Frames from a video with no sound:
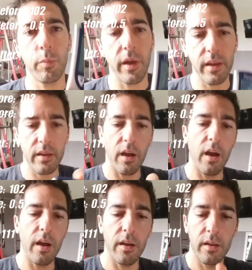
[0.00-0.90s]
spike,
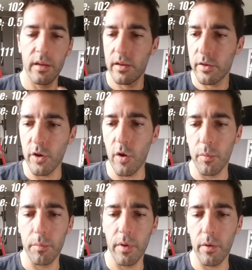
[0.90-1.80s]

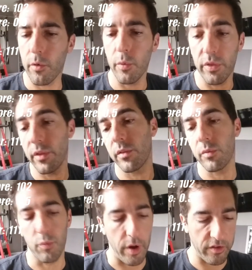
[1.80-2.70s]
or
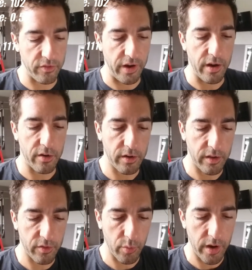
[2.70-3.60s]
within the range of error.
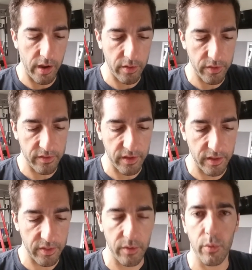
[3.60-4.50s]
Either way, I don't think it's
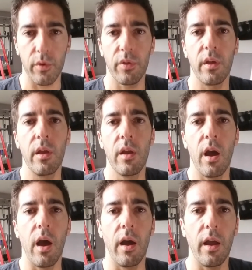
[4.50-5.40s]
anything worth
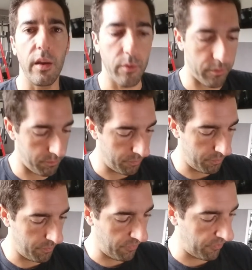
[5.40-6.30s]
anyone
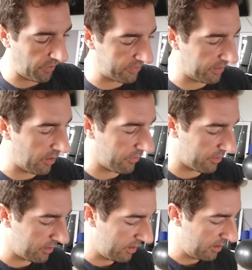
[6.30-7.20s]
fussing
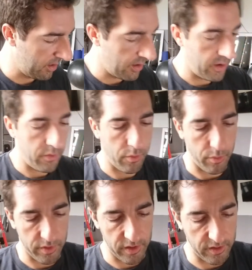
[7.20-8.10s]
over.
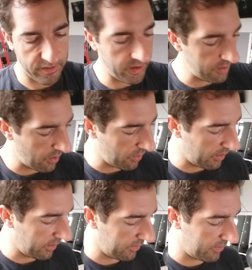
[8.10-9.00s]
What we need to see, though,
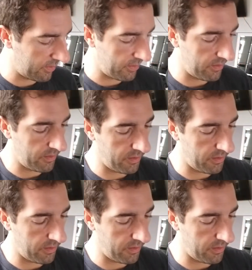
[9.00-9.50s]
is